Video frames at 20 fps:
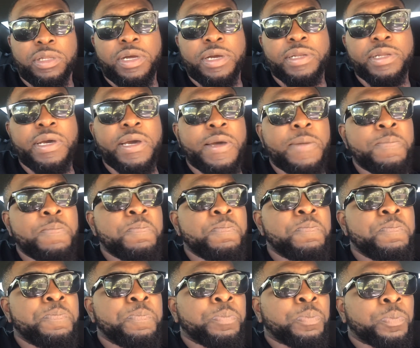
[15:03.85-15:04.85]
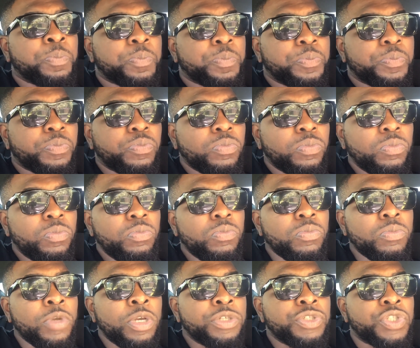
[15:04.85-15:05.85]
like that?
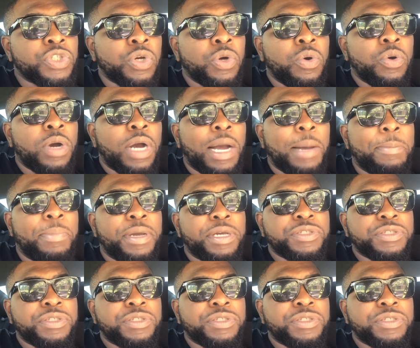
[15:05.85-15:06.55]
So I